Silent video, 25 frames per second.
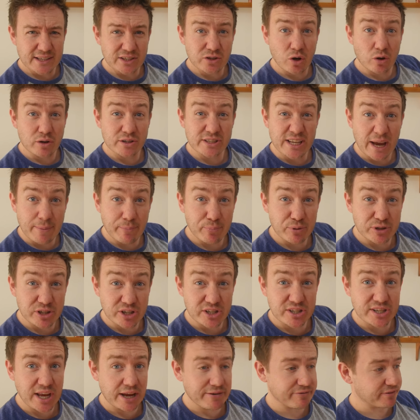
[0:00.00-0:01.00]
It's got temperature
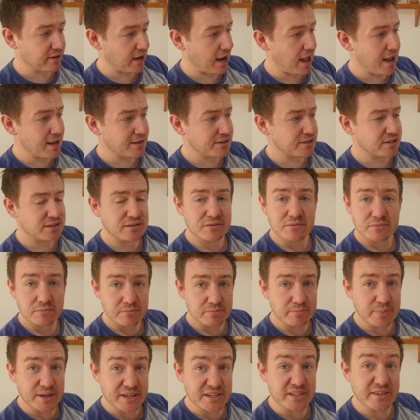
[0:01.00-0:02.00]
safe glass,
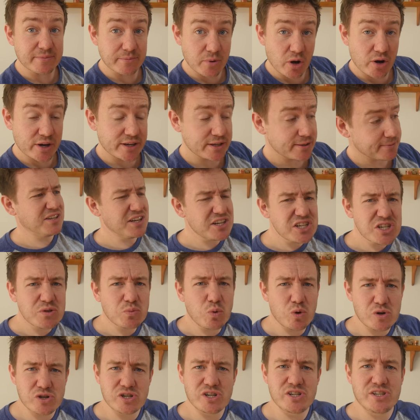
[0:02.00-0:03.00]
peace of mind.
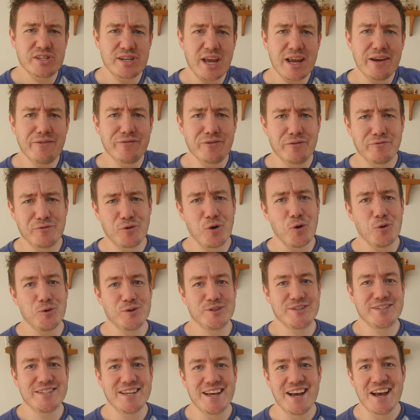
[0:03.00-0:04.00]
Dishwasher safe, of
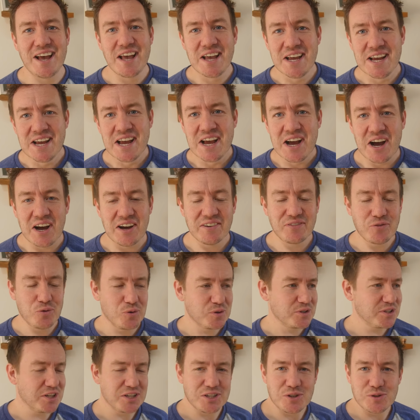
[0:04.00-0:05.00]
course
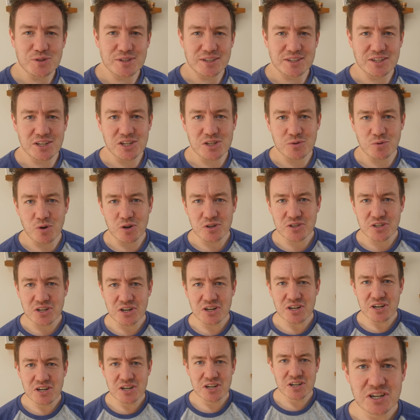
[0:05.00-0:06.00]
I use the
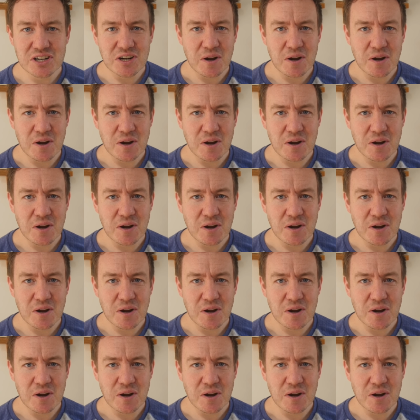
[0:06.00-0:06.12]
dishwasher.